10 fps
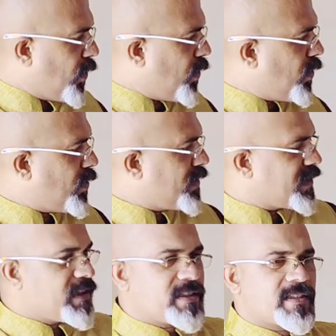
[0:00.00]

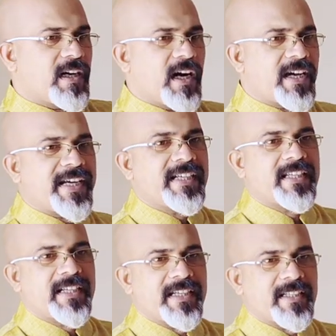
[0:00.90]
All these are
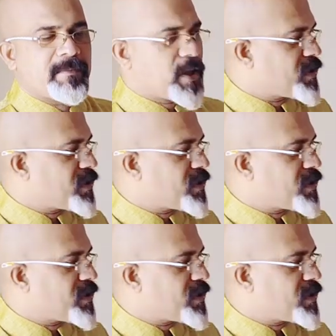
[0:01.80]
interrelated